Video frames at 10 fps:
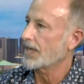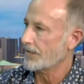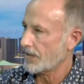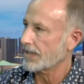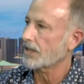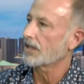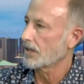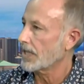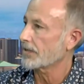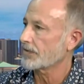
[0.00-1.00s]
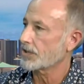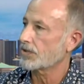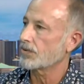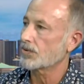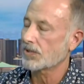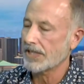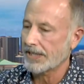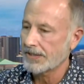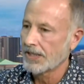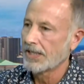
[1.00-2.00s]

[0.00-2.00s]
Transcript: I think, on a lot of issues than